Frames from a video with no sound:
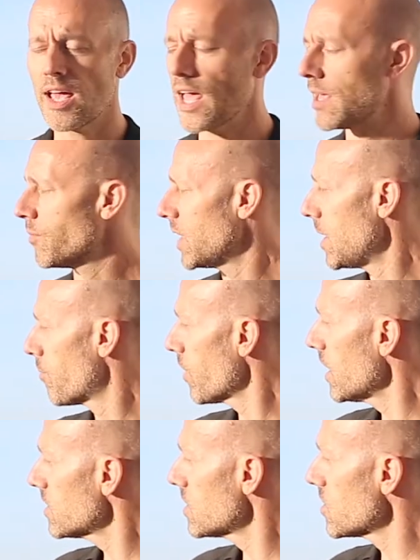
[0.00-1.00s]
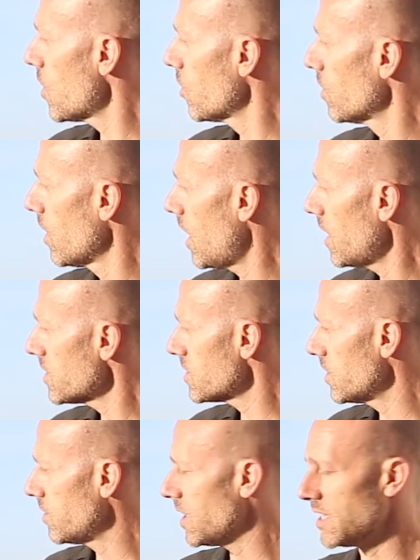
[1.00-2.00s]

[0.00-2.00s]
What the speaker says: And when he brings his own lawsuit,